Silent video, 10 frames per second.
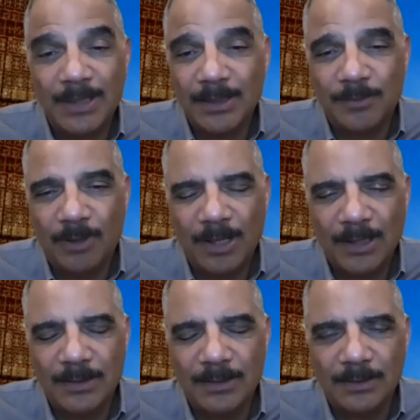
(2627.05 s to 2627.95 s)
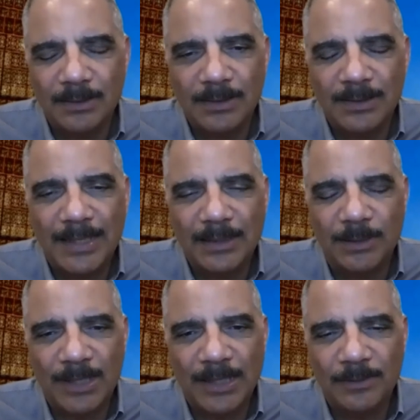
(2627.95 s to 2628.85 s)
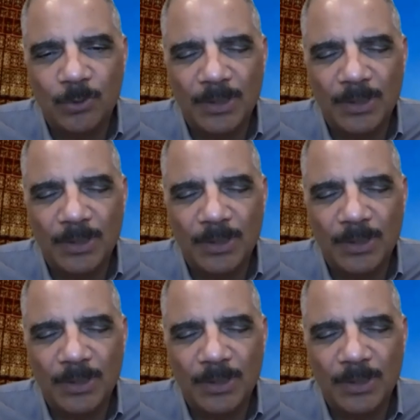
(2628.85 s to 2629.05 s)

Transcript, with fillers: Representative Clark is, is exactly right.